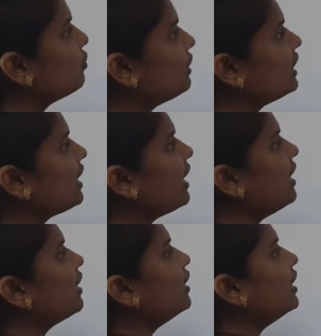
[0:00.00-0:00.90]
with a
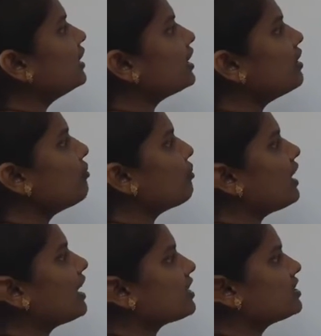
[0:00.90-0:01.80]
drift
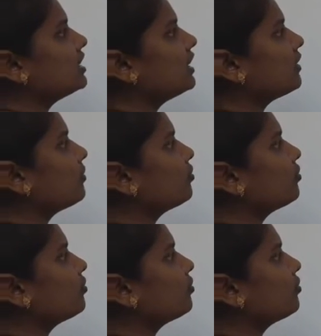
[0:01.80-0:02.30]
velocity.